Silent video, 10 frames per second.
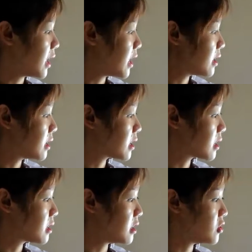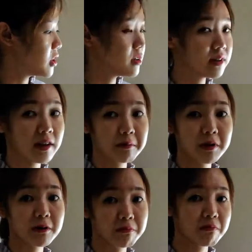and the teacher's
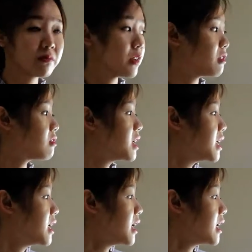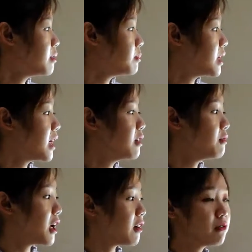table. Alright, and behind
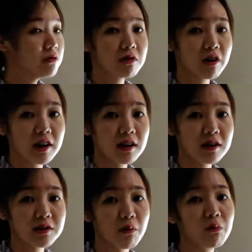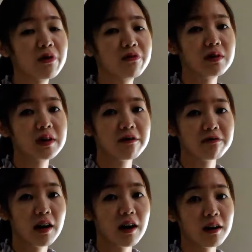we have 2 toilets with
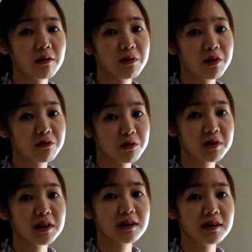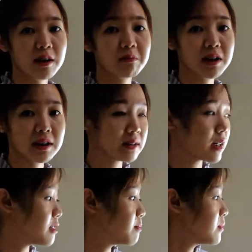totally same
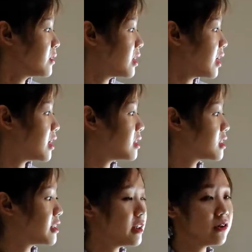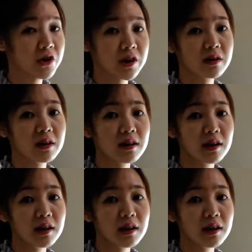design. And the kitchen